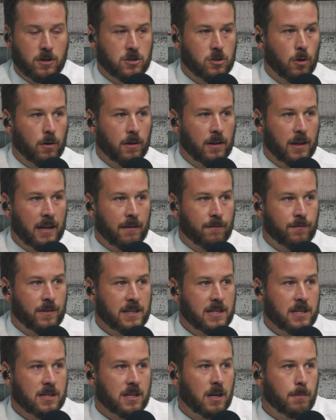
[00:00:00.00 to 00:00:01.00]
So if
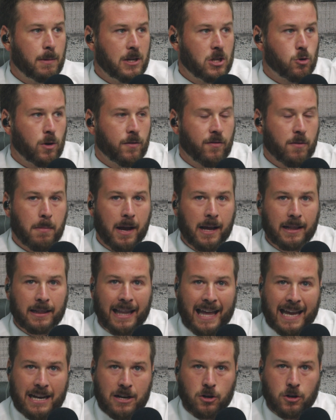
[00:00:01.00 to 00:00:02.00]
this is going to be driven by
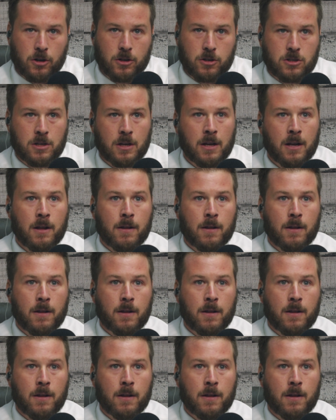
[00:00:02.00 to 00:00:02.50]
lenders,